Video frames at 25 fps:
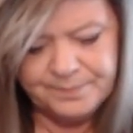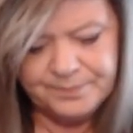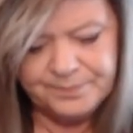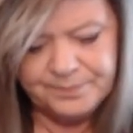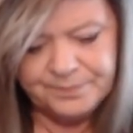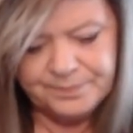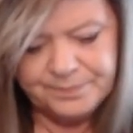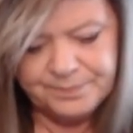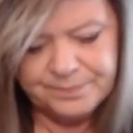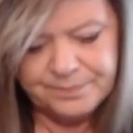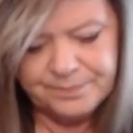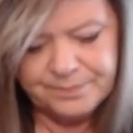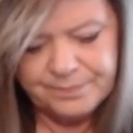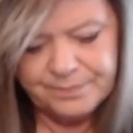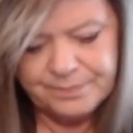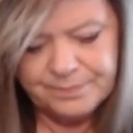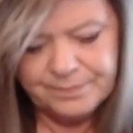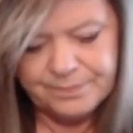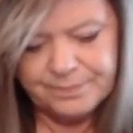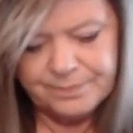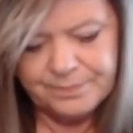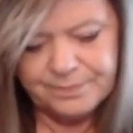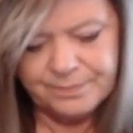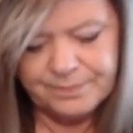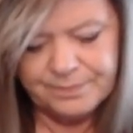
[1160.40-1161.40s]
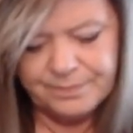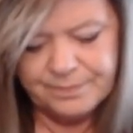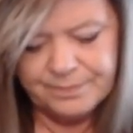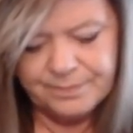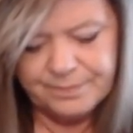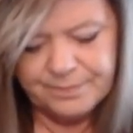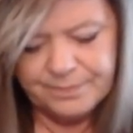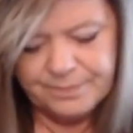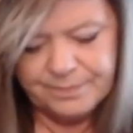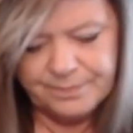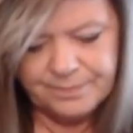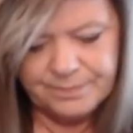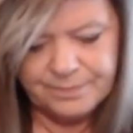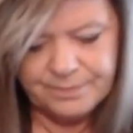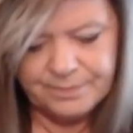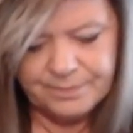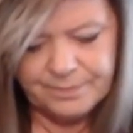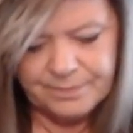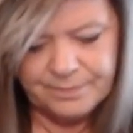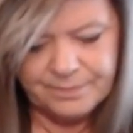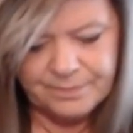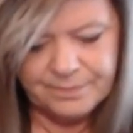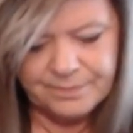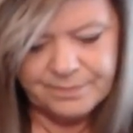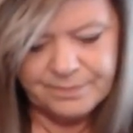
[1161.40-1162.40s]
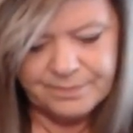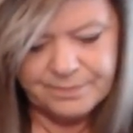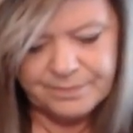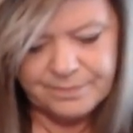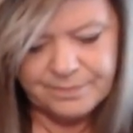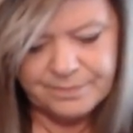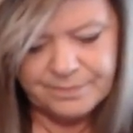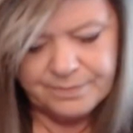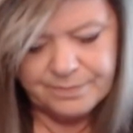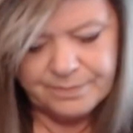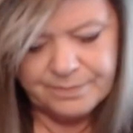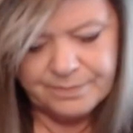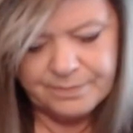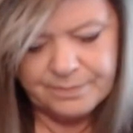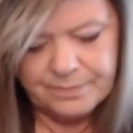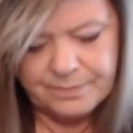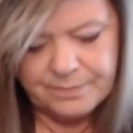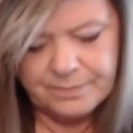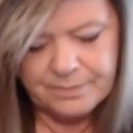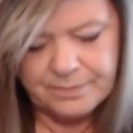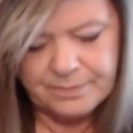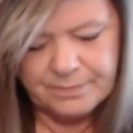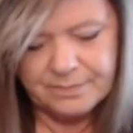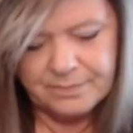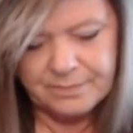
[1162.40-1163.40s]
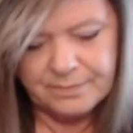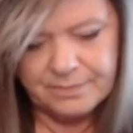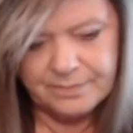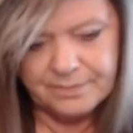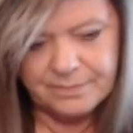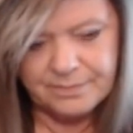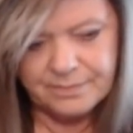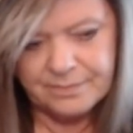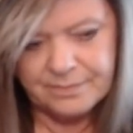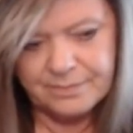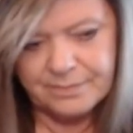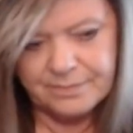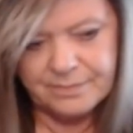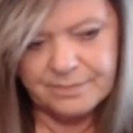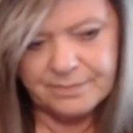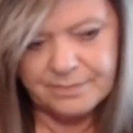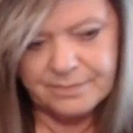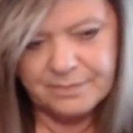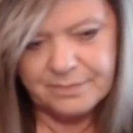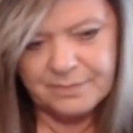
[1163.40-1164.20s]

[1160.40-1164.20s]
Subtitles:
[no speech]